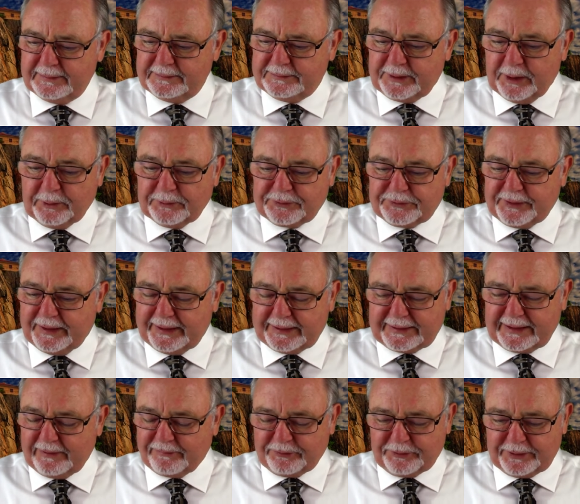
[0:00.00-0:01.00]
Don't
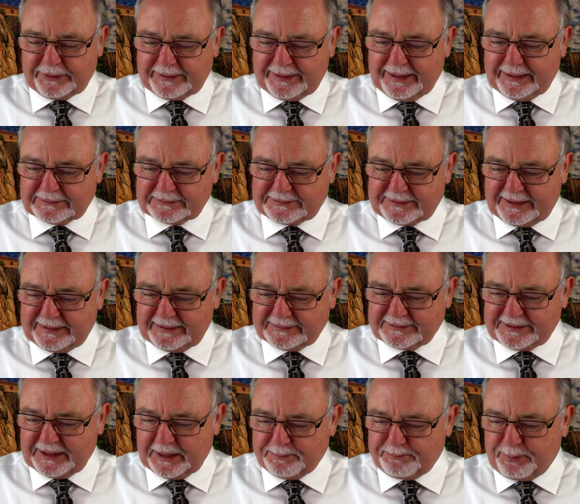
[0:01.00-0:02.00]
think ever again Satan has
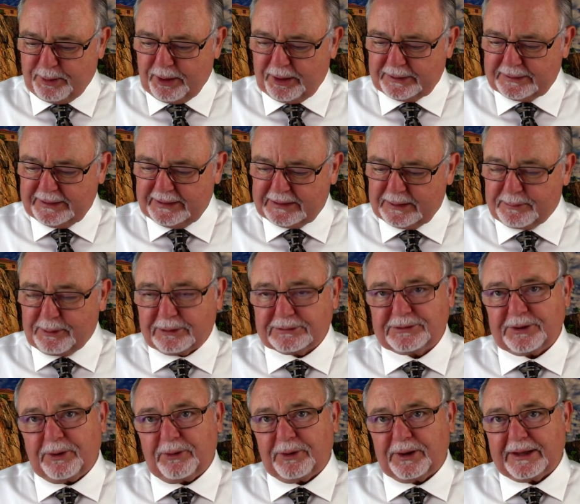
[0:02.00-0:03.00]
any part in the most
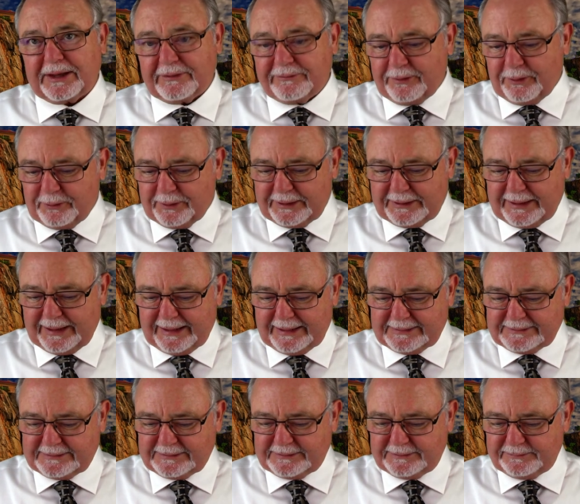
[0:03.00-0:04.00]
holy of holy
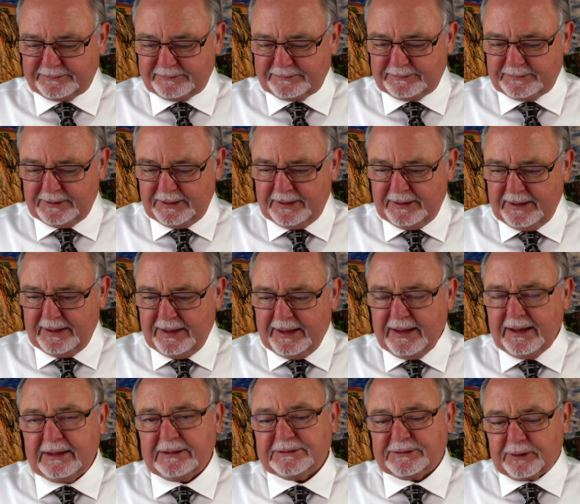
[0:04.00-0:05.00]
days.
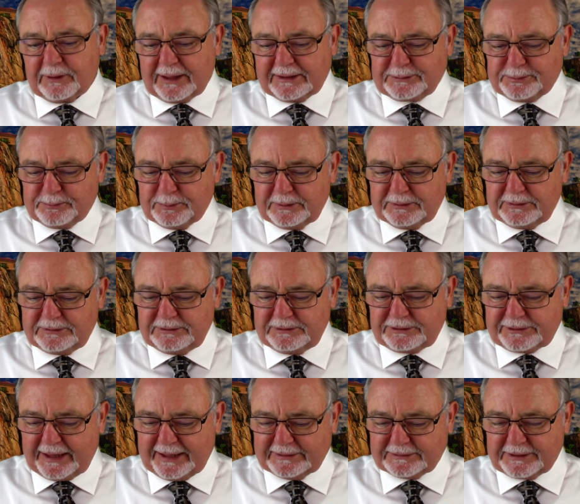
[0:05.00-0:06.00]
So let's
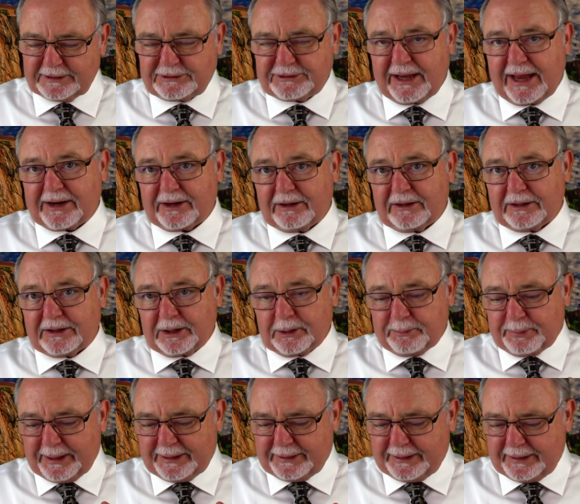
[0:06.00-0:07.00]
change the channel a little
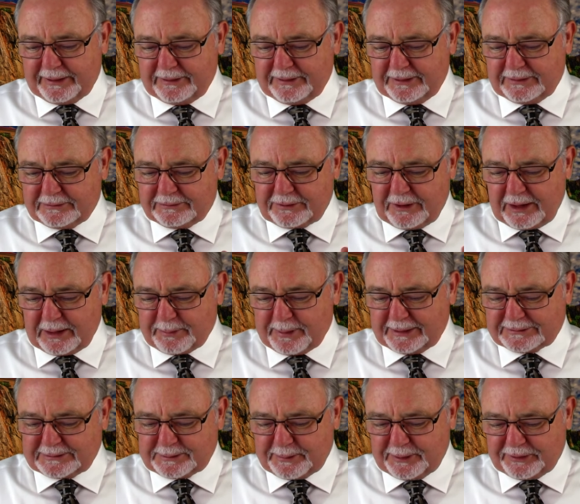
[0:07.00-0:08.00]
bit here and talk
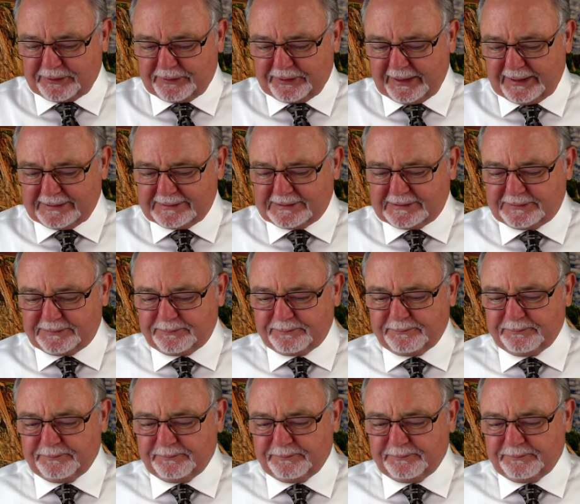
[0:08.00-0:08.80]
about some other things.